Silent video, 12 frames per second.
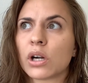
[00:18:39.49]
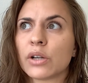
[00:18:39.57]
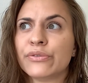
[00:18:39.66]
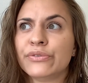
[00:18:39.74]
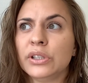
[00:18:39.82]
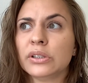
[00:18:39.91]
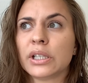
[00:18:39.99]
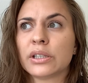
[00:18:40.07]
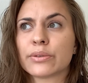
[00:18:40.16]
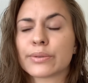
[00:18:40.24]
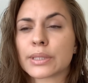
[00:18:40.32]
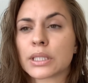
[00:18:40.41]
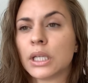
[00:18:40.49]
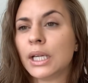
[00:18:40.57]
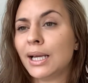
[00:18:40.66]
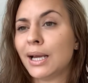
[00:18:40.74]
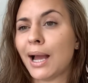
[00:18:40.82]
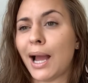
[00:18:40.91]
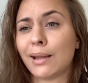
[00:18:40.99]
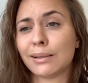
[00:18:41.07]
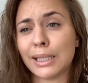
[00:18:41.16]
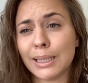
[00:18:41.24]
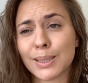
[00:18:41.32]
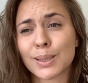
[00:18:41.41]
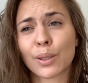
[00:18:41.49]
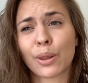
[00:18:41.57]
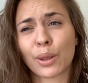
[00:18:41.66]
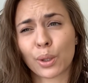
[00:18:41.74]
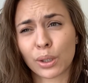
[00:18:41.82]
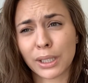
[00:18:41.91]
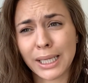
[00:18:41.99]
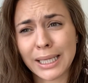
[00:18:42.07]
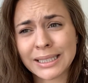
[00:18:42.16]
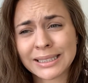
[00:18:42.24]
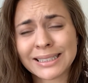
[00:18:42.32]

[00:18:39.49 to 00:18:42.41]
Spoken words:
I feel like there's at least 30.